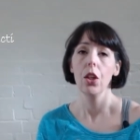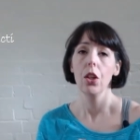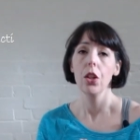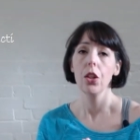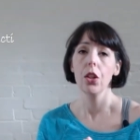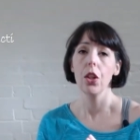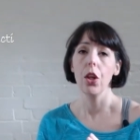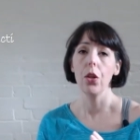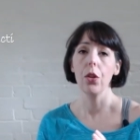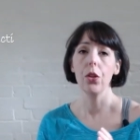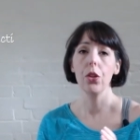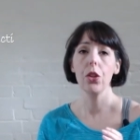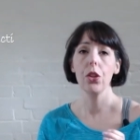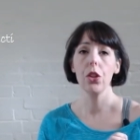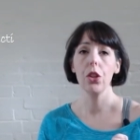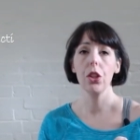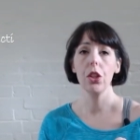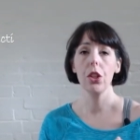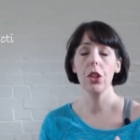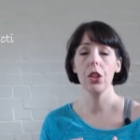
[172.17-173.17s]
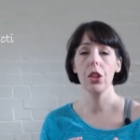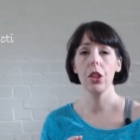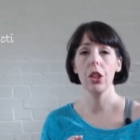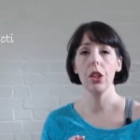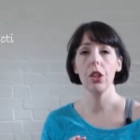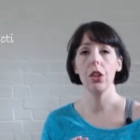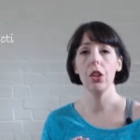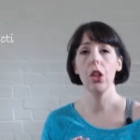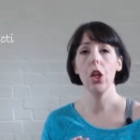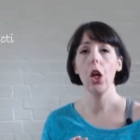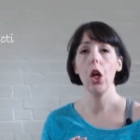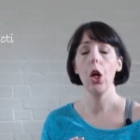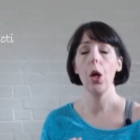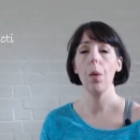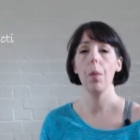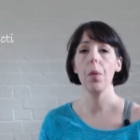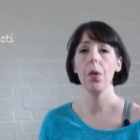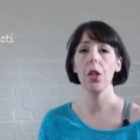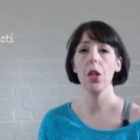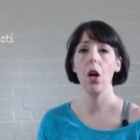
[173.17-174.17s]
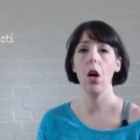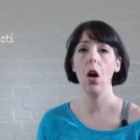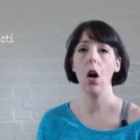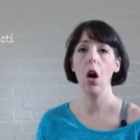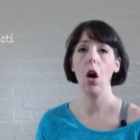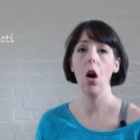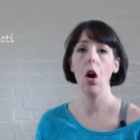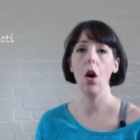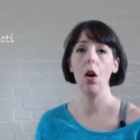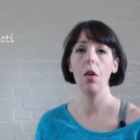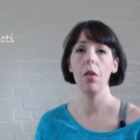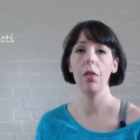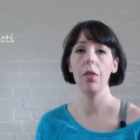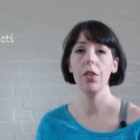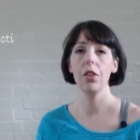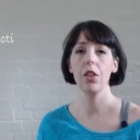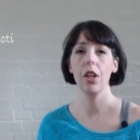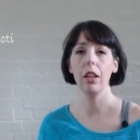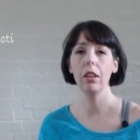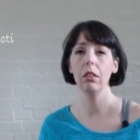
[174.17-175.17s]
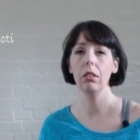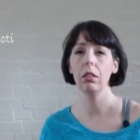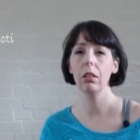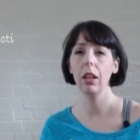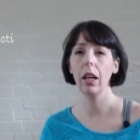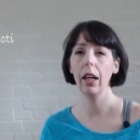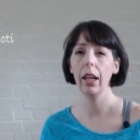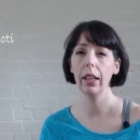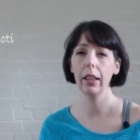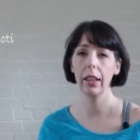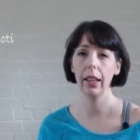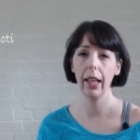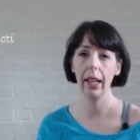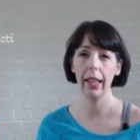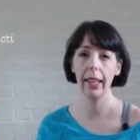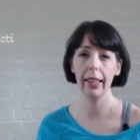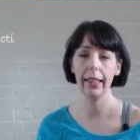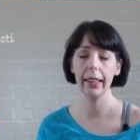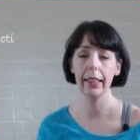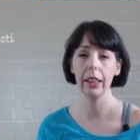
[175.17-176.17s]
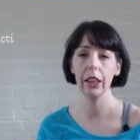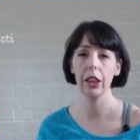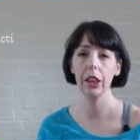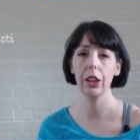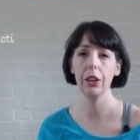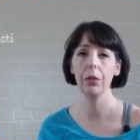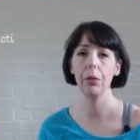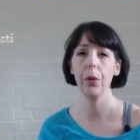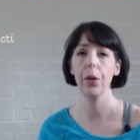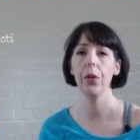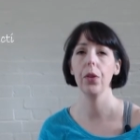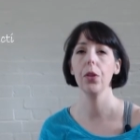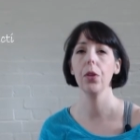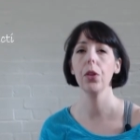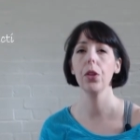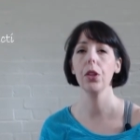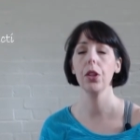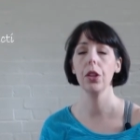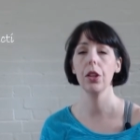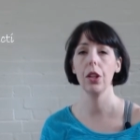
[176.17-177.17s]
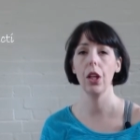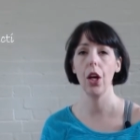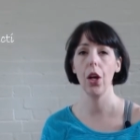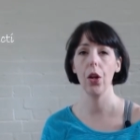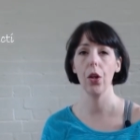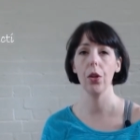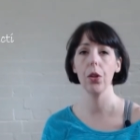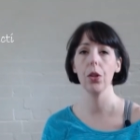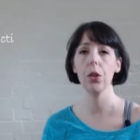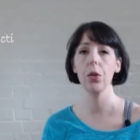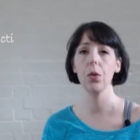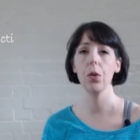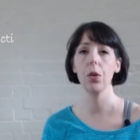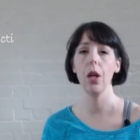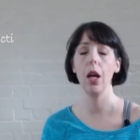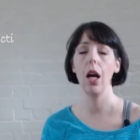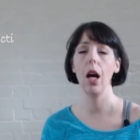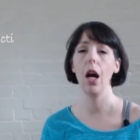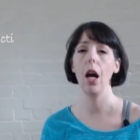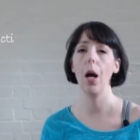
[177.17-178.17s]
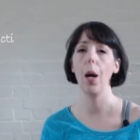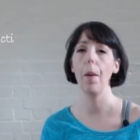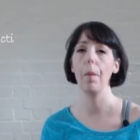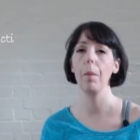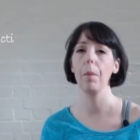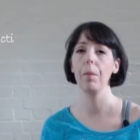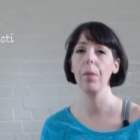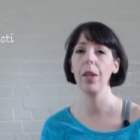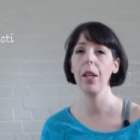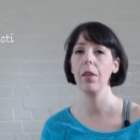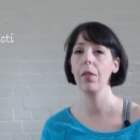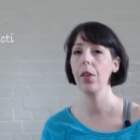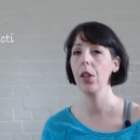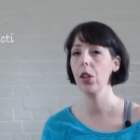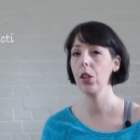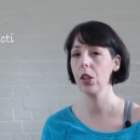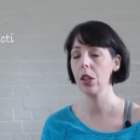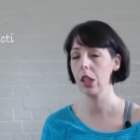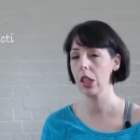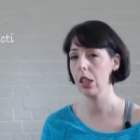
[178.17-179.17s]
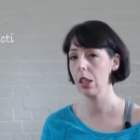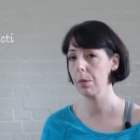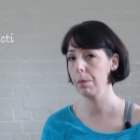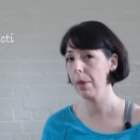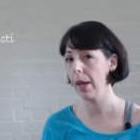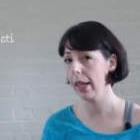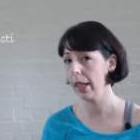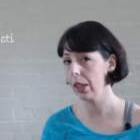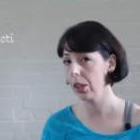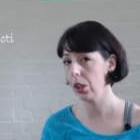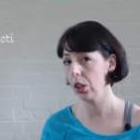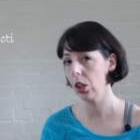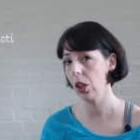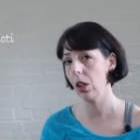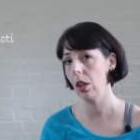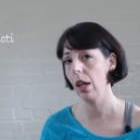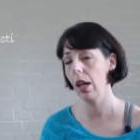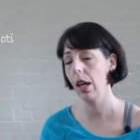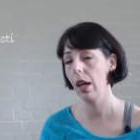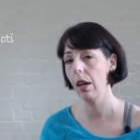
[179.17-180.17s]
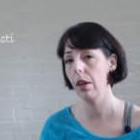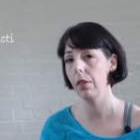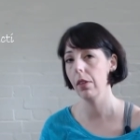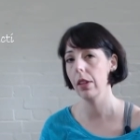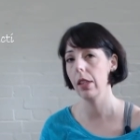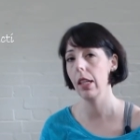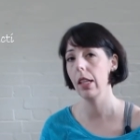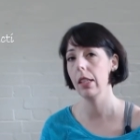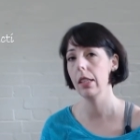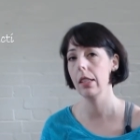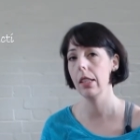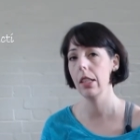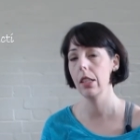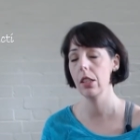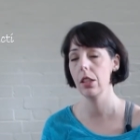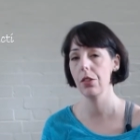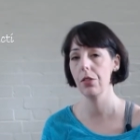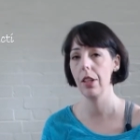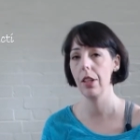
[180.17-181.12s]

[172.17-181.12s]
So just in terms of general guidelines with do's and don'ts, if you suspect you have a diastasis